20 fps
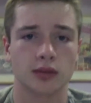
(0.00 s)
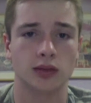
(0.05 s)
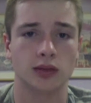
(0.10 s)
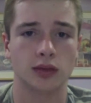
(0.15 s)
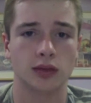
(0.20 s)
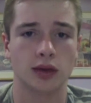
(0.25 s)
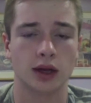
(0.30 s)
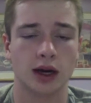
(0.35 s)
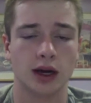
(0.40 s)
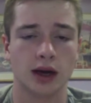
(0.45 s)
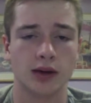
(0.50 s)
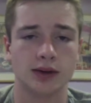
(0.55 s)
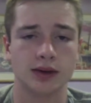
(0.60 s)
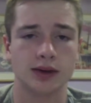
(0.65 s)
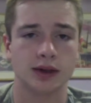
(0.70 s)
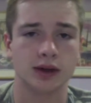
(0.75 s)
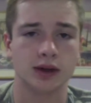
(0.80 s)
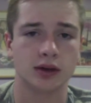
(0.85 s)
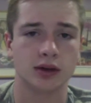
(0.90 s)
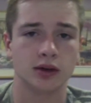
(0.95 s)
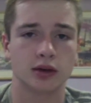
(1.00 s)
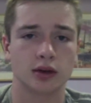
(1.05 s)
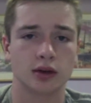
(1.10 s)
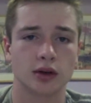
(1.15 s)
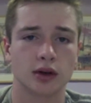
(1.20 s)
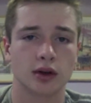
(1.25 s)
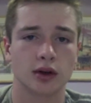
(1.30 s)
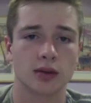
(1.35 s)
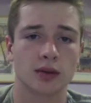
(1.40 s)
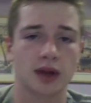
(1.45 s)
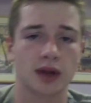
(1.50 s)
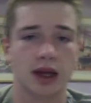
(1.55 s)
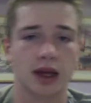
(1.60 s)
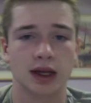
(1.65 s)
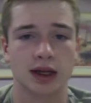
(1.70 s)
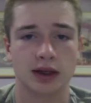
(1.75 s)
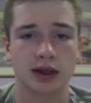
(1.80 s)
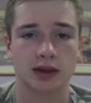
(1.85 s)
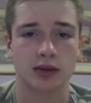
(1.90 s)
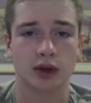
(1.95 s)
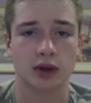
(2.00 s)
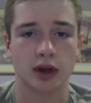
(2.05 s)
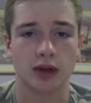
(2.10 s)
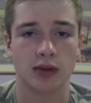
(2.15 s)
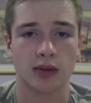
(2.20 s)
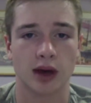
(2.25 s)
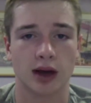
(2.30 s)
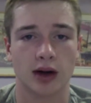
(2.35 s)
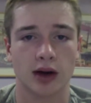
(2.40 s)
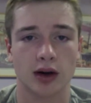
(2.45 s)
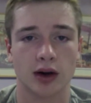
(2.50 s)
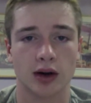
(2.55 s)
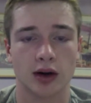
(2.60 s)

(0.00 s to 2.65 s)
that I was in. But that doesn't really matter.